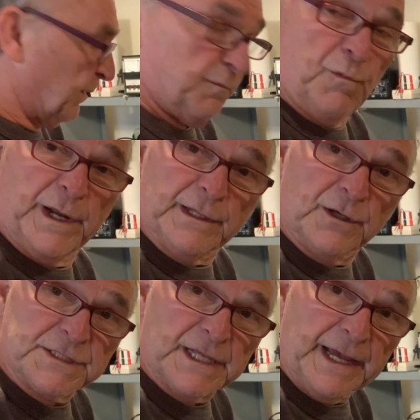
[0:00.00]
what it
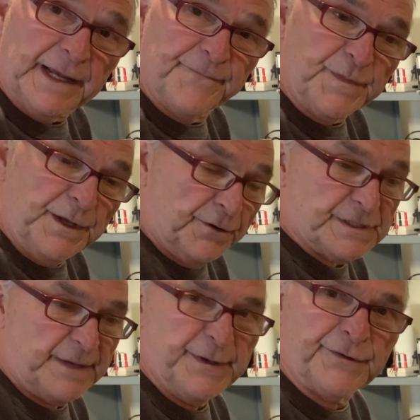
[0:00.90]
looks like, you know, because
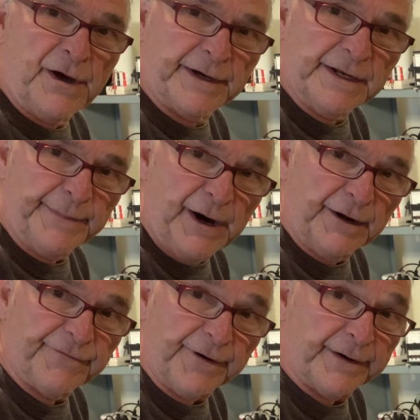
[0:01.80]
I've been talking about
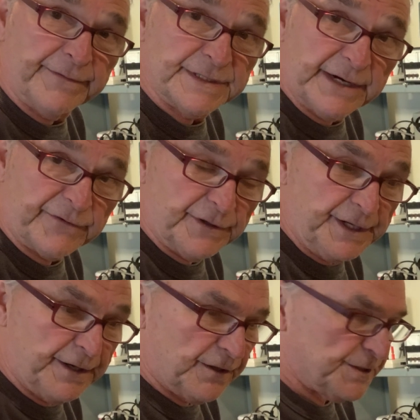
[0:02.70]
it for several
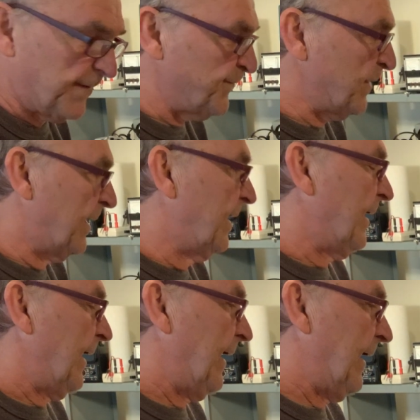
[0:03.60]
years,
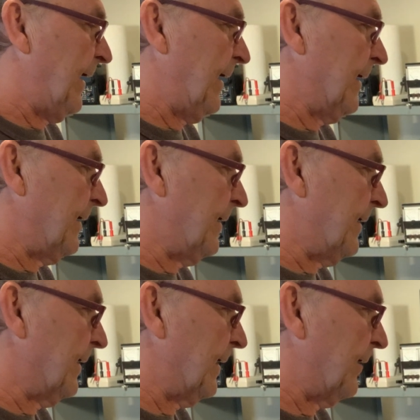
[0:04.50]
and
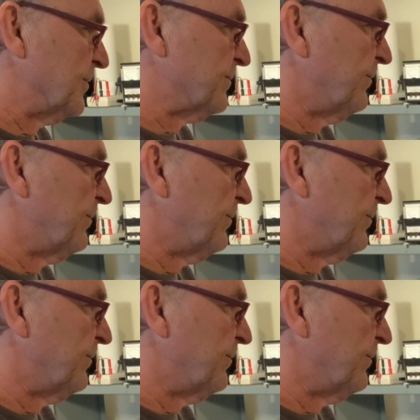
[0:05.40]
I was